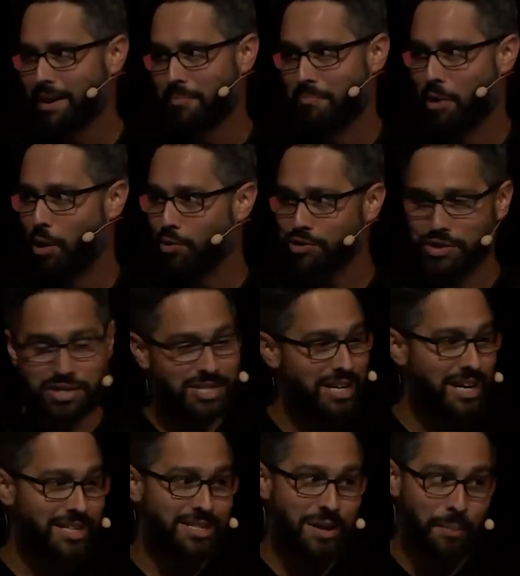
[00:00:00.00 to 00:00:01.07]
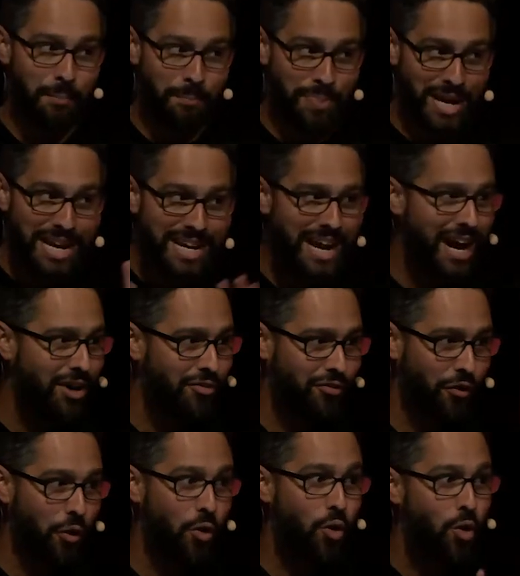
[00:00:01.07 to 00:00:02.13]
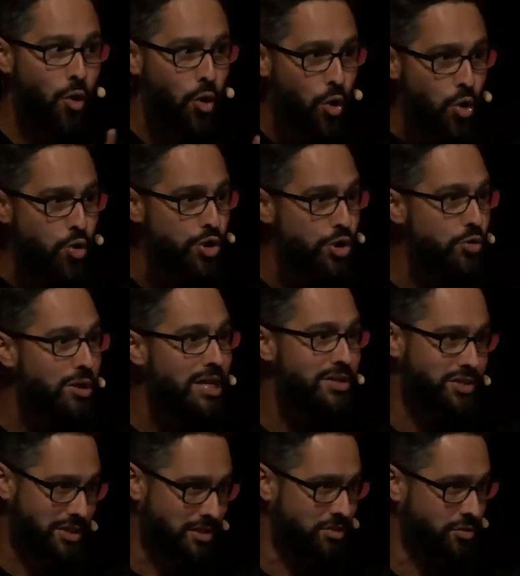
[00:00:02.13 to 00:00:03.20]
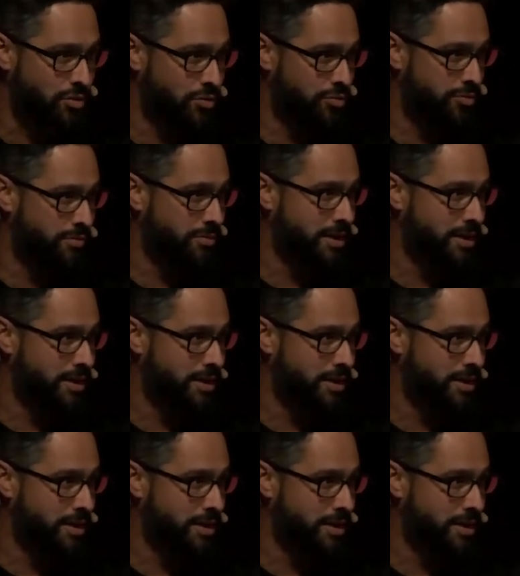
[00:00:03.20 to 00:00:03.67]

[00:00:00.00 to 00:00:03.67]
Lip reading: Moses says, be careful who you listen to